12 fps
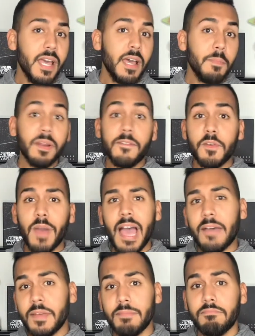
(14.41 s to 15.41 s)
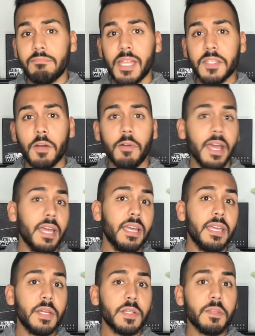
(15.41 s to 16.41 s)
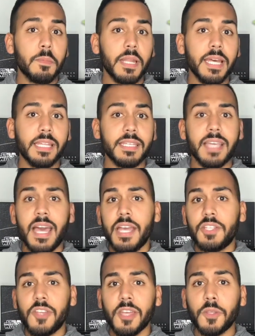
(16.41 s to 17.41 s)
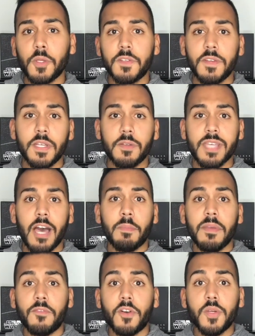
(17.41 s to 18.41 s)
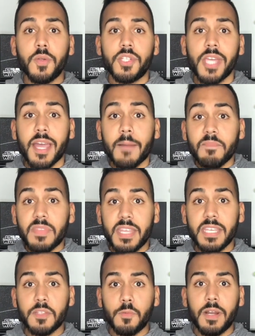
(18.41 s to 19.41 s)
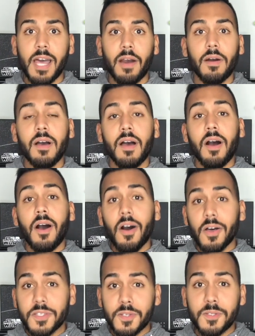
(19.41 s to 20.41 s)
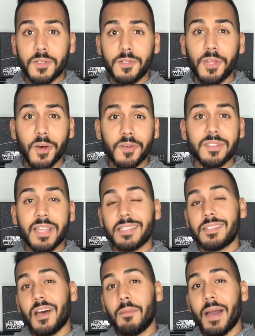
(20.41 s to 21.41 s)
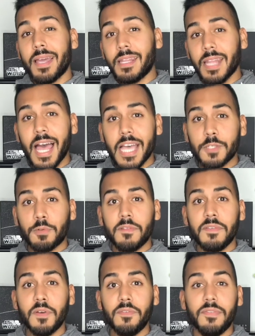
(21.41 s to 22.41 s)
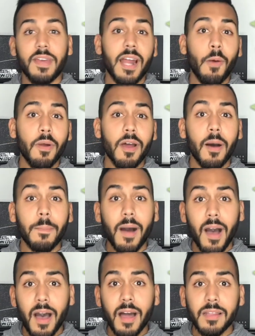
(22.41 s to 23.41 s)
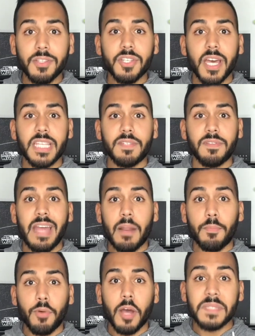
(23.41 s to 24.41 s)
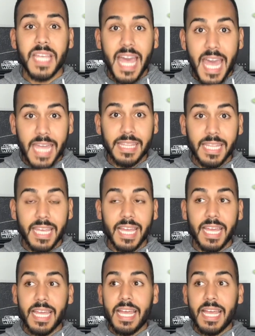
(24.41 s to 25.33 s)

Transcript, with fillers: But if you haven't, that's all right. Here's the playlist. Check those videos out before you check this one out. Also, to those that saw my last review vid, I want to apologize for that abrupt ending.